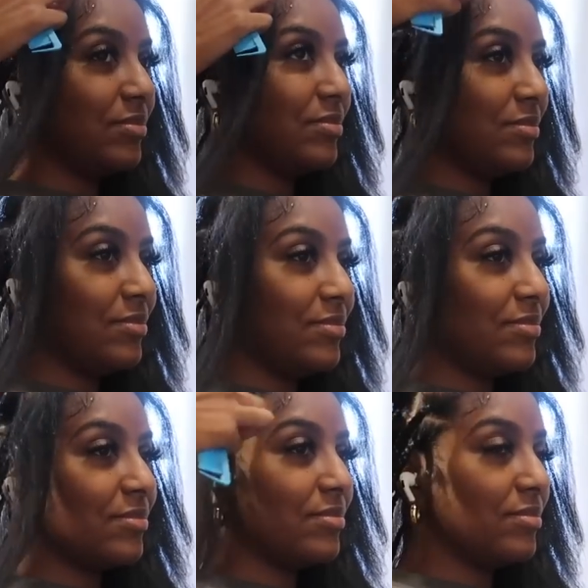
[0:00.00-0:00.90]
the phone,
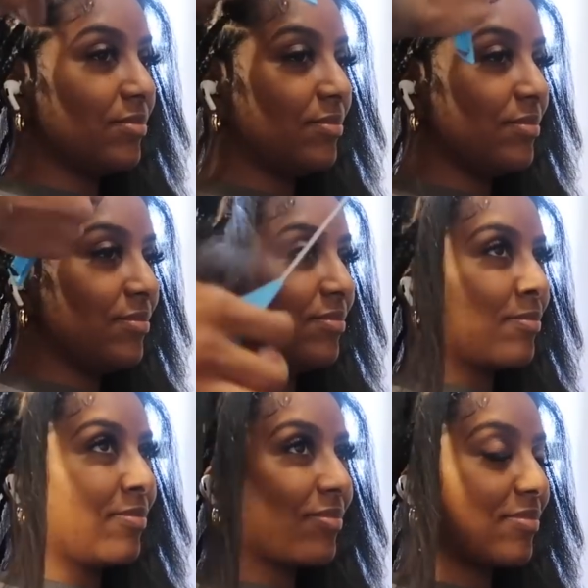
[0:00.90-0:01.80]
but see, I
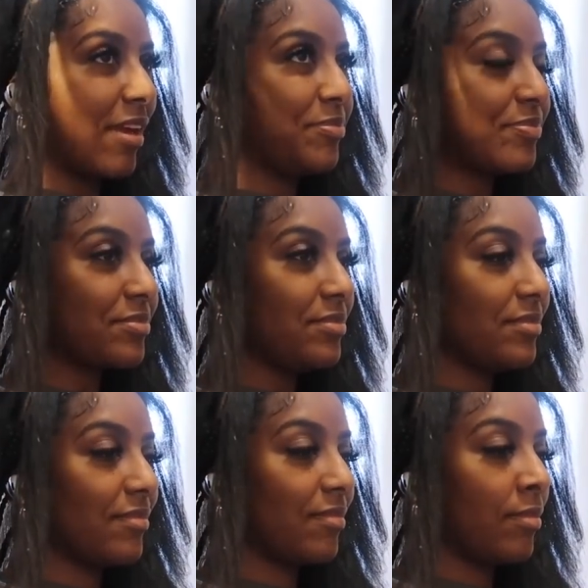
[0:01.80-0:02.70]
don't know if
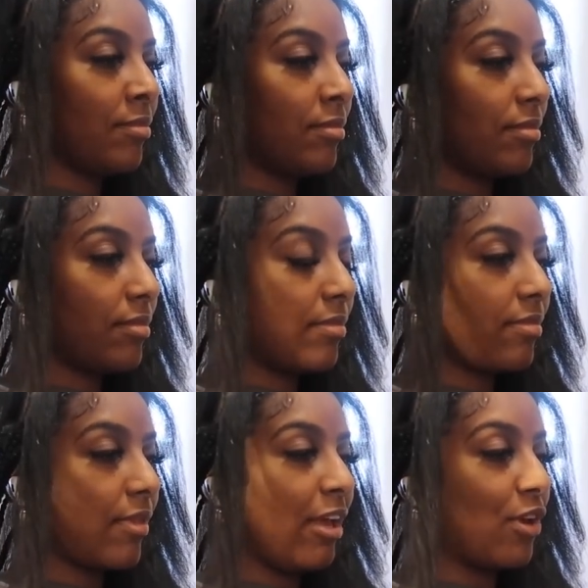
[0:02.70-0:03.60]
that's
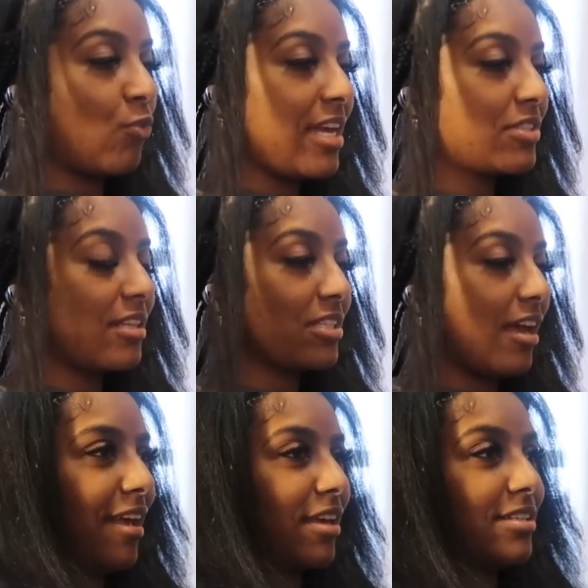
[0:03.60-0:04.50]
good.
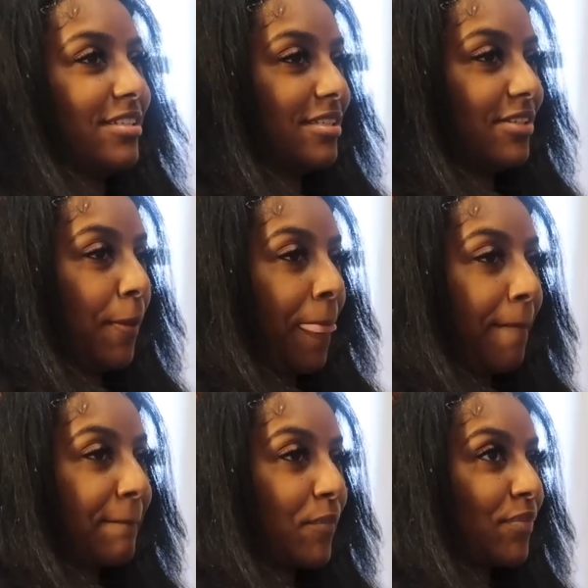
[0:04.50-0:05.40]
I've been holding
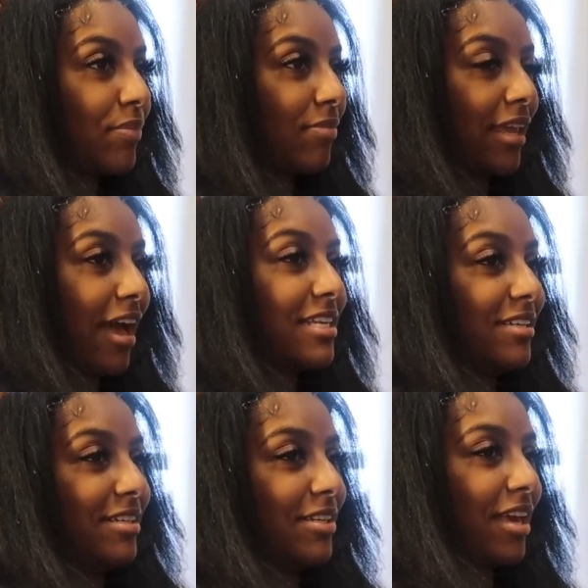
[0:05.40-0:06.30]
back this
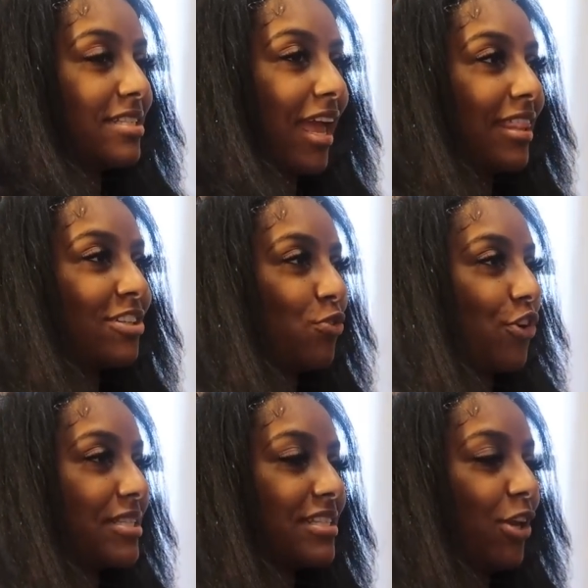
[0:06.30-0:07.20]
secret from
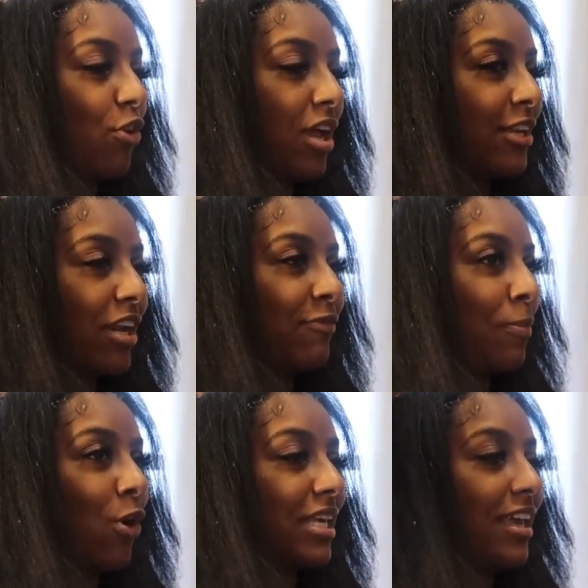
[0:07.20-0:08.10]
you. I
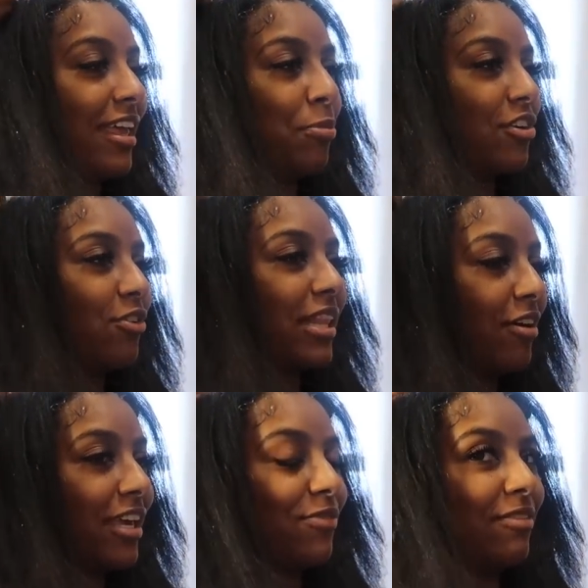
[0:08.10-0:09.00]
probably shouldn't tell it,
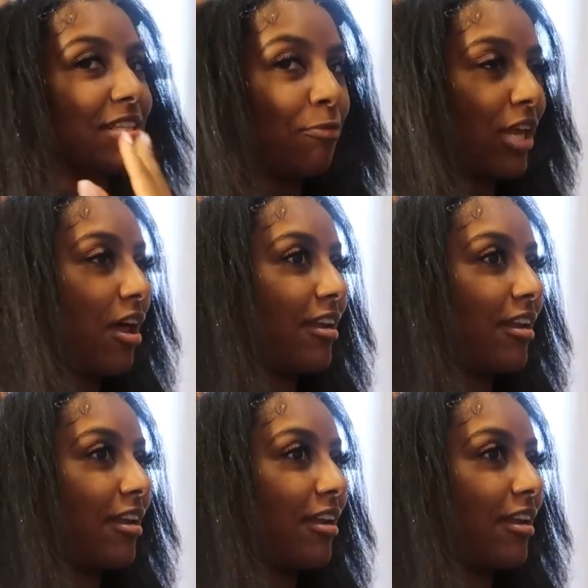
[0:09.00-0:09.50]
but if I